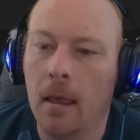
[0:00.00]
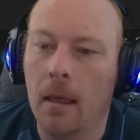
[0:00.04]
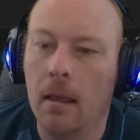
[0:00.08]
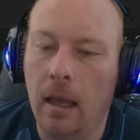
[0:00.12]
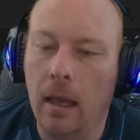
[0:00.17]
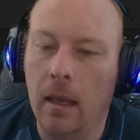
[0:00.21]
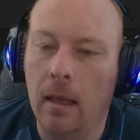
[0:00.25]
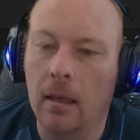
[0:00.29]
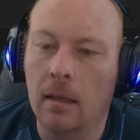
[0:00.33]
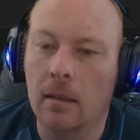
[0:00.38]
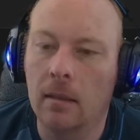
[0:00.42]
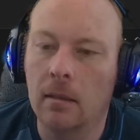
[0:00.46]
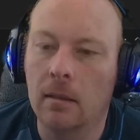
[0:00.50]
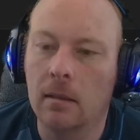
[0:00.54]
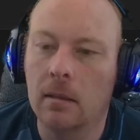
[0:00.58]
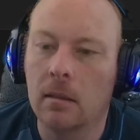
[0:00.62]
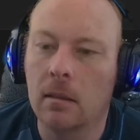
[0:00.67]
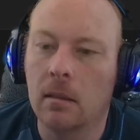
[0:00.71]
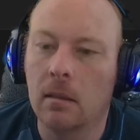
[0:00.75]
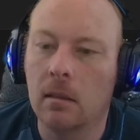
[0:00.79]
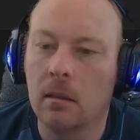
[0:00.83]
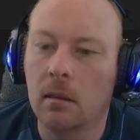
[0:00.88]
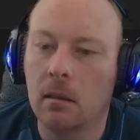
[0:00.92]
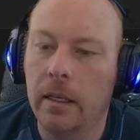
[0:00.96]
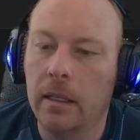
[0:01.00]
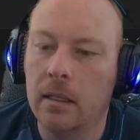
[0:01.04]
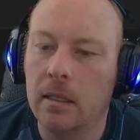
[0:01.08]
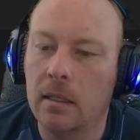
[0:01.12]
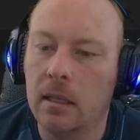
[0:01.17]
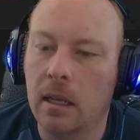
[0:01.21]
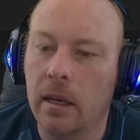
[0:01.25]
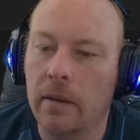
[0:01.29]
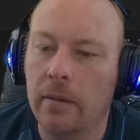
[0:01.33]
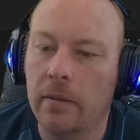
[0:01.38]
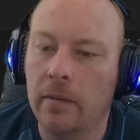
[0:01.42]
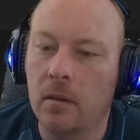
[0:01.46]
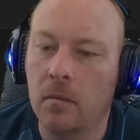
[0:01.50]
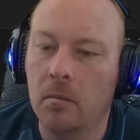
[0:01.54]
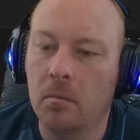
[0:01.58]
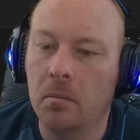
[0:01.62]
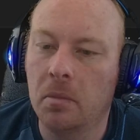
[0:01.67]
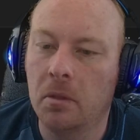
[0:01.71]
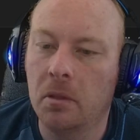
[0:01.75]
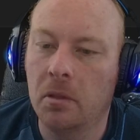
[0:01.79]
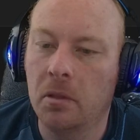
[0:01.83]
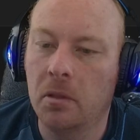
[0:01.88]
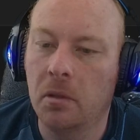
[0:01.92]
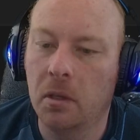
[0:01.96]
And instead of the
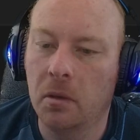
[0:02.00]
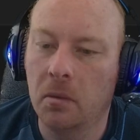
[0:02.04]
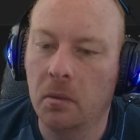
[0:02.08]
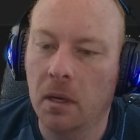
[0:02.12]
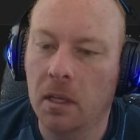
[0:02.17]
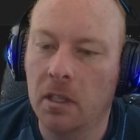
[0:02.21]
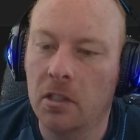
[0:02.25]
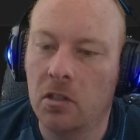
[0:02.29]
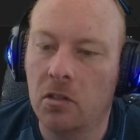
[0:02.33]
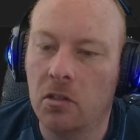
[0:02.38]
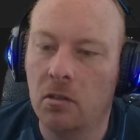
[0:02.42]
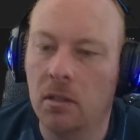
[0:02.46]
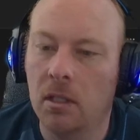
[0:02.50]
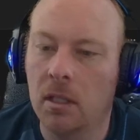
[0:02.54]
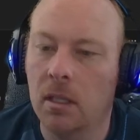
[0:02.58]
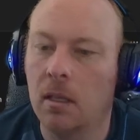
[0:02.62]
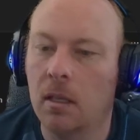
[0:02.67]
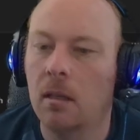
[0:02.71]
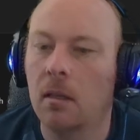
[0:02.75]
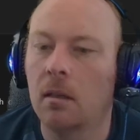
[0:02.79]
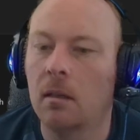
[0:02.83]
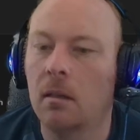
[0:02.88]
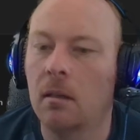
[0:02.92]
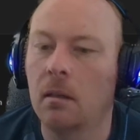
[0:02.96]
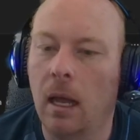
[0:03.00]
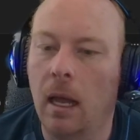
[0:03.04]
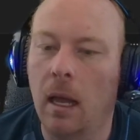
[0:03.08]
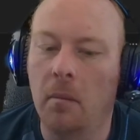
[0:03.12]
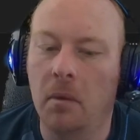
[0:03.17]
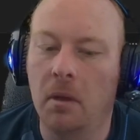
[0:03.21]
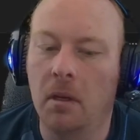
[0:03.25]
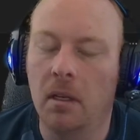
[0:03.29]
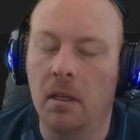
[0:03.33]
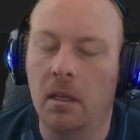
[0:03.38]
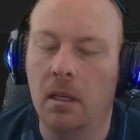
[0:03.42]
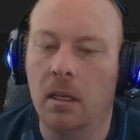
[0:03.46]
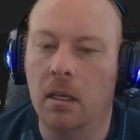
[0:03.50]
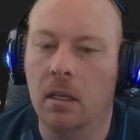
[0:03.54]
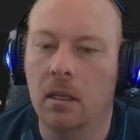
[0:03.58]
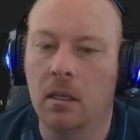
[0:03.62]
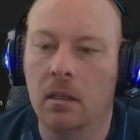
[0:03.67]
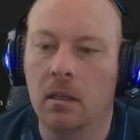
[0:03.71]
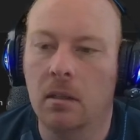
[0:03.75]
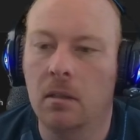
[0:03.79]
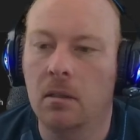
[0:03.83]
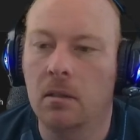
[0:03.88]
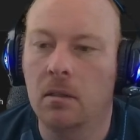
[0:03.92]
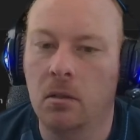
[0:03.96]
blue and red streak, I'm going to
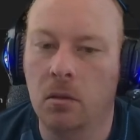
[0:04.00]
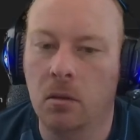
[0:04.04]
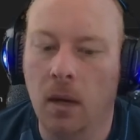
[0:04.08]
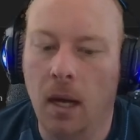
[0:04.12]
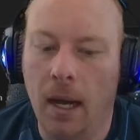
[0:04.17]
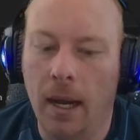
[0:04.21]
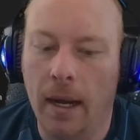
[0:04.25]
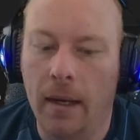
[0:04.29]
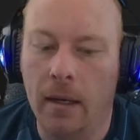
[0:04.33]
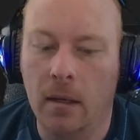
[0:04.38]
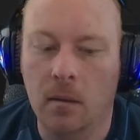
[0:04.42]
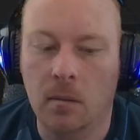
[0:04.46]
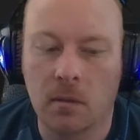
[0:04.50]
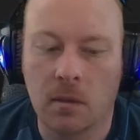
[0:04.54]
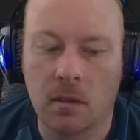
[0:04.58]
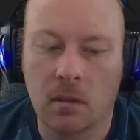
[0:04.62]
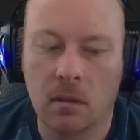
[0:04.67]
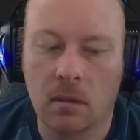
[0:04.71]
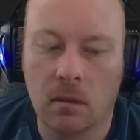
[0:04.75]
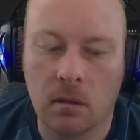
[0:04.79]
get two items.